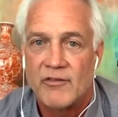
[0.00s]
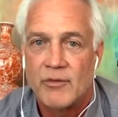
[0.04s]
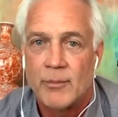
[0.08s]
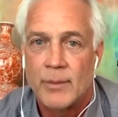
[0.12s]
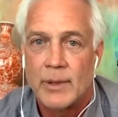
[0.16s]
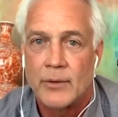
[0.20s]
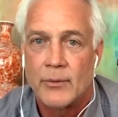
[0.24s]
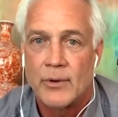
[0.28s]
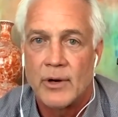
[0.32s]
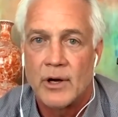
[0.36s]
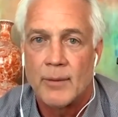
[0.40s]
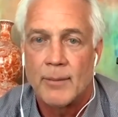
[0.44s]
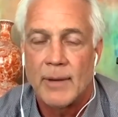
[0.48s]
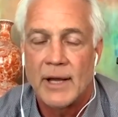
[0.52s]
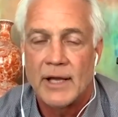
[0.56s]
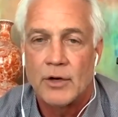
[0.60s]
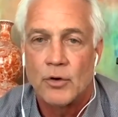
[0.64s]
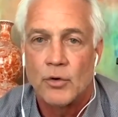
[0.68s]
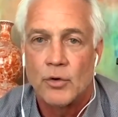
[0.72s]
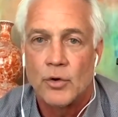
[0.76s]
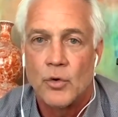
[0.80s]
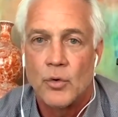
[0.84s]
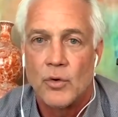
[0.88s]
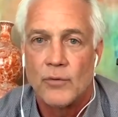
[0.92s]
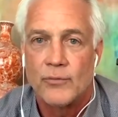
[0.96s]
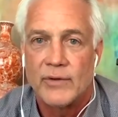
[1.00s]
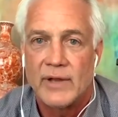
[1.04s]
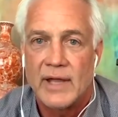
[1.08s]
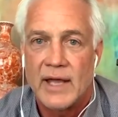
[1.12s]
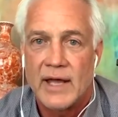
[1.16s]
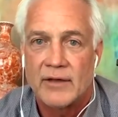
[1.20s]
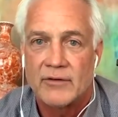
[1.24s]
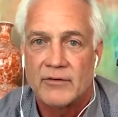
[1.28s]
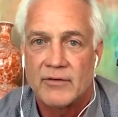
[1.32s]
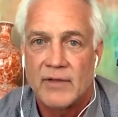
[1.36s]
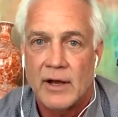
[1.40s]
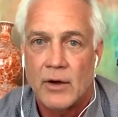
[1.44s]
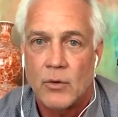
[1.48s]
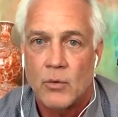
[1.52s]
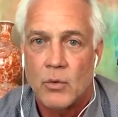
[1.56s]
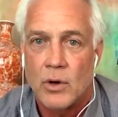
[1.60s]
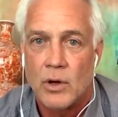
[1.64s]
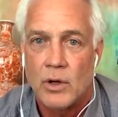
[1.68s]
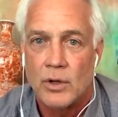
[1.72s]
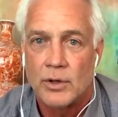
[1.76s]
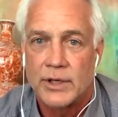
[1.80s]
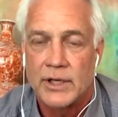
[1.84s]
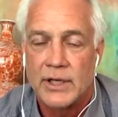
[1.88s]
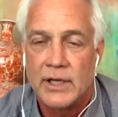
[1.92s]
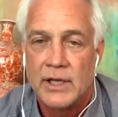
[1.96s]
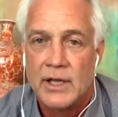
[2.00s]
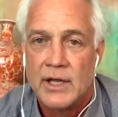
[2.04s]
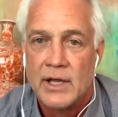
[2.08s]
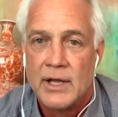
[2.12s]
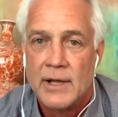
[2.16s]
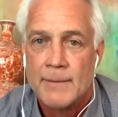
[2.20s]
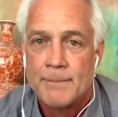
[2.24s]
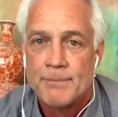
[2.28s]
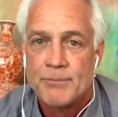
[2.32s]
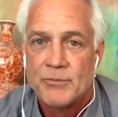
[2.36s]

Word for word: I haven't been around him. I don't know if he has that quality.